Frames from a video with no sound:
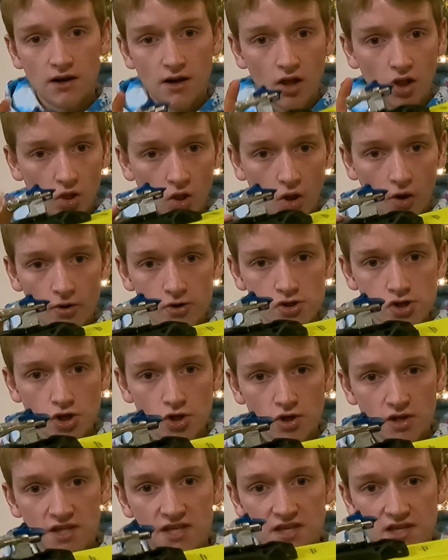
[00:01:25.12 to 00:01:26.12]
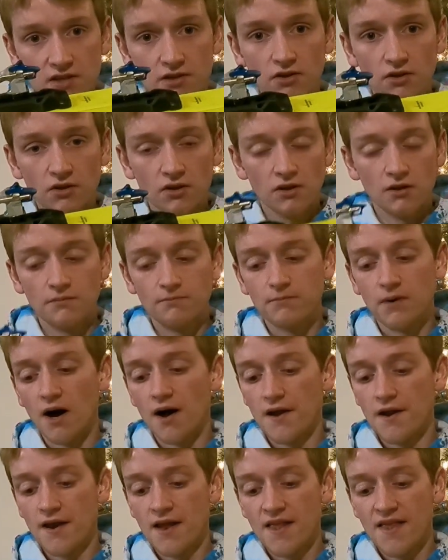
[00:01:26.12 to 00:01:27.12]
A larger heel,
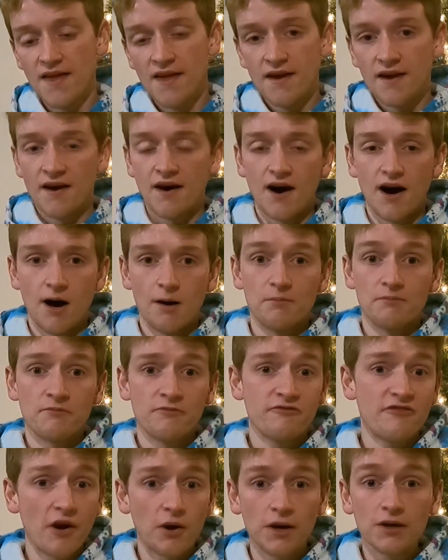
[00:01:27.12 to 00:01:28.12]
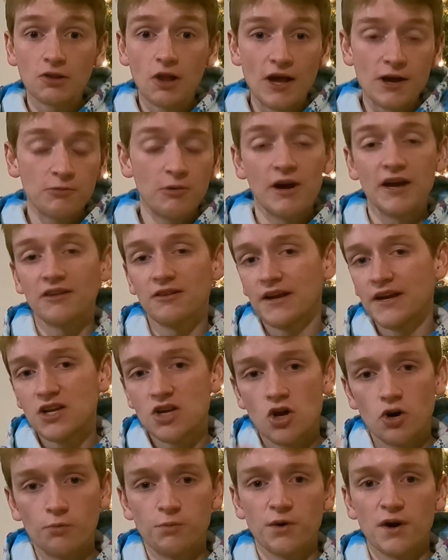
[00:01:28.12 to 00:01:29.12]
but very lightweight, like
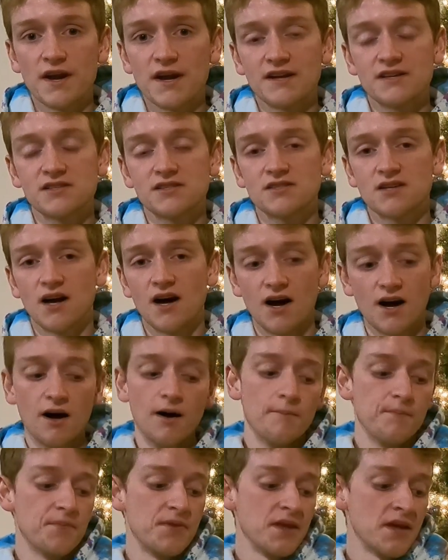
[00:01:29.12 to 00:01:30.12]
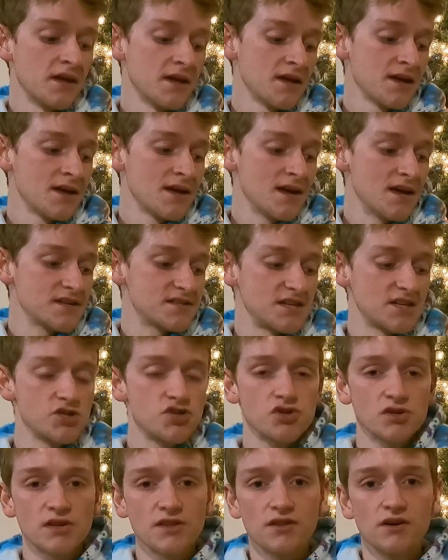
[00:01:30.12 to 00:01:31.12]
no brakes.
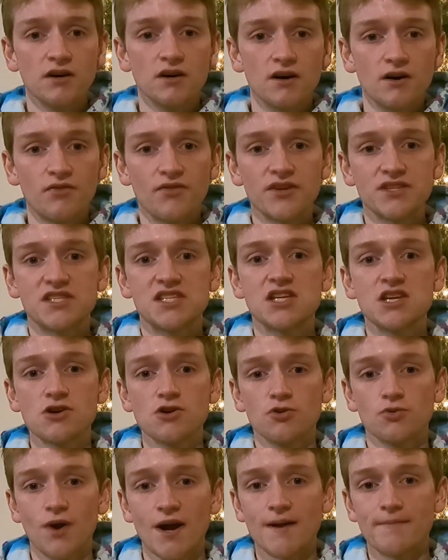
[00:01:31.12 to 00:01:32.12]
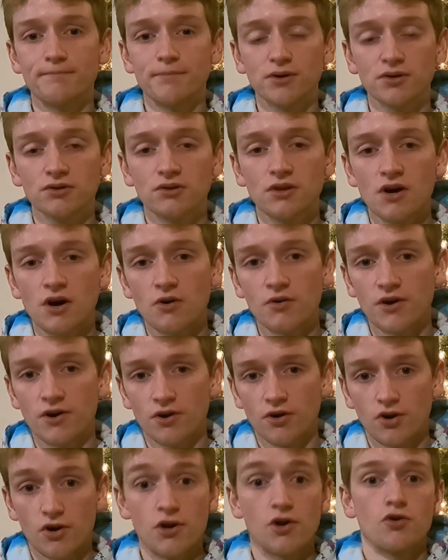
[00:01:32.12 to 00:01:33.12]
Essentially the tier right below
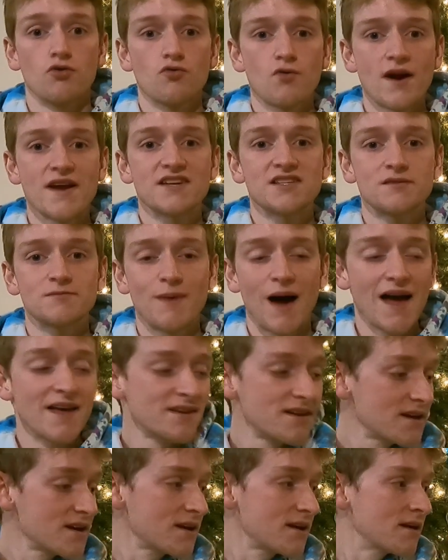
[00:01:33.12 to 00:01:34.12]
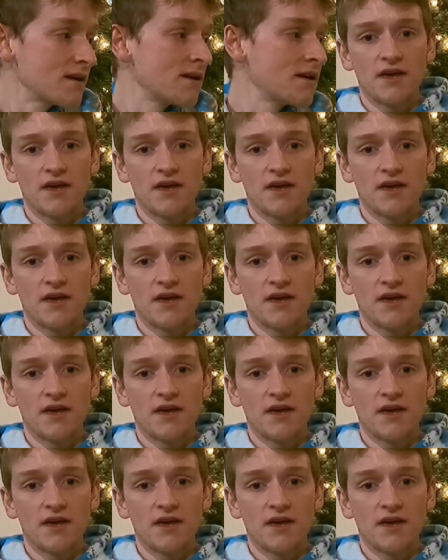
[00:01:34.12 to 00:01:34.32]
your race binding.